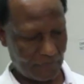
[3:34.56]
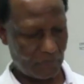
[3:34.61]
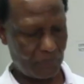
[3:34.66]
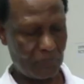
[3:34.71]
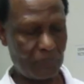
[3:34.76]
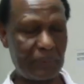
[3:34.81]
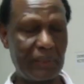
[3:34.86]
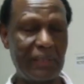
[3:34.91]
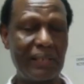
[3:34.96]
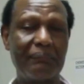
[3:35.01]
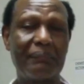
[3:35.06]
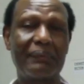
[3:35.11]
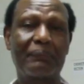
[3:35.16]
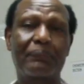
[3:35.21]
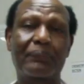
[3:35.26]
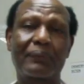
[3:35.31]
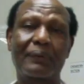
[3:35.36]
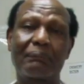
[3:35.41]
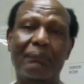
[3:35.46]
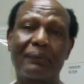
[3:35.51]
You leave it
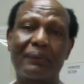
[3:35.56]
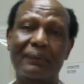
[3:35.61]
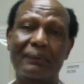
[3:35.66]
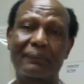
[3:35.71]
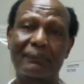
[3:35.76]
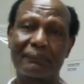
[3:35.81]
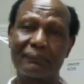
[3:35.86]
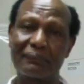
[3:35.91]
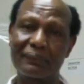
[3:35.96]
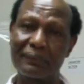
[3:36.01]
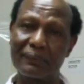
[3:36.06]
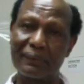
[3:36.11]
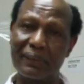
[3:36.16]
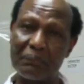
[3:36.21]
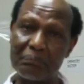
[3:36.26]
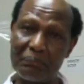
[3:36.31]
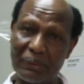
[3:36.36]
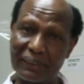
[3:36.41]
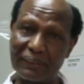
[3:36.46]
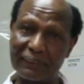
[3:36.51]
for about
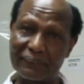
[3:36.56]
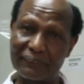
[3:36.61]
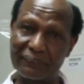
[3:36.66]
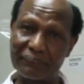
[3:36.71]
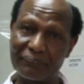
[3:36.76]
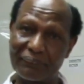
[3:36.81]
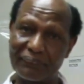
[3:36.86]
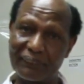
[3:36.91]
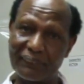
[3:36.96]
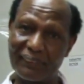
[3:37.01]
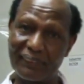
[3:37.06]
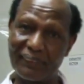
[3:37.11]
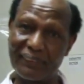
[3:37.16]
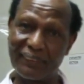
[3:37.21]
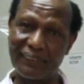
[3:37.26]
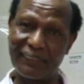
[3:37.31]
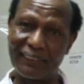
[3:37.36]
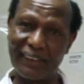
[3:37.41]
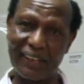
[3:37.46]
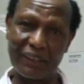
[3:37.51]
a month.
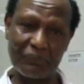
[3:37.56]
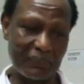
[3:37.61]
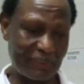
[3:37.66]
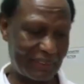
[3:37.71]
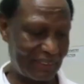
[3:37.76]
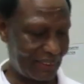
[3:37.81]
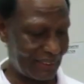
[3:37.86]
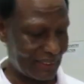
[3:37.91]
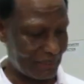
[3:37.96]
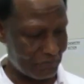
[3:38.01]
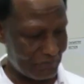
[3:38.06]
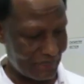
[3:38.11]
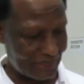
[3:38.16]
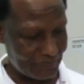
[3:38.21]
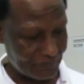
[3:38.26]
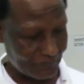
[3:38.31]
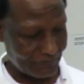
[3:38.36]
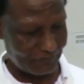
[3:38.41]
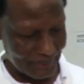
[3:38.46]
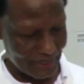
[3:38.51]
And within a
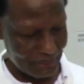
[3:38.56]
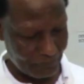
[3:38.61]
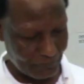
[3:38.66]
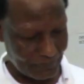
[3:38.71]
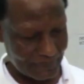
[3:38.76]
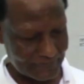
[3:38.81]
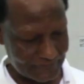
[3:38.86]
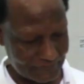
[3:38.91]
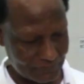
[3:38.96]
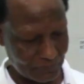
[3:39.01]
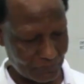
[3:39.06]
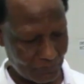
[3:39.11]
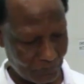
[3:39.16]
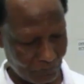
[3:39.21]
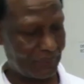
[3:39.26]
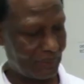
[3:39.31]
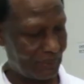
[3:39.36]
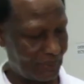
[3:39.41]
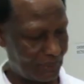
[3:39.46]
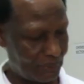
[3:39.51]
month or 5 weeks,
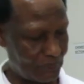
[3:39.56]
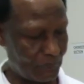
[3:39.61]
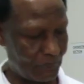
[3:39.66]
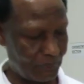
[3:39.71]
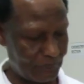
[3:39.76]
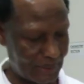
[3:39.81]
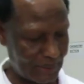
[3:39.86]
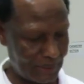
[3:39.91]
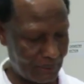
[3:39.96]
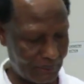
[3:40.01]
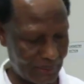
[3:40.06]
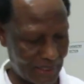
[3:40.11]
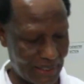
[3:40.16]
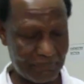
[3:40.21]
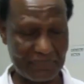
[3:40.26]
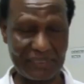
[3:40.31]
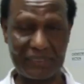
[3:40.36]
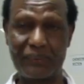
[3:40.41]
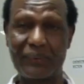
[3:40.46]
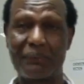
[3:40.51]
you now
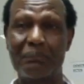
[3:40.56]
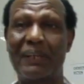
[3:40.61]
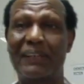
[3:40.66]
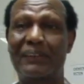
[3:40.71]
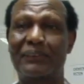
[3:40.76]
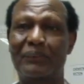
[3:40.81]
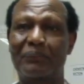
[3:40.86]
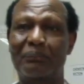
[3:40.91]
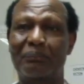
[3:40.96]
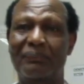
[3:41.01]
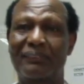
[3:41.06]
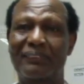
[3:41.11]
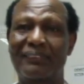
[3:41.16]
harvest your mushroom.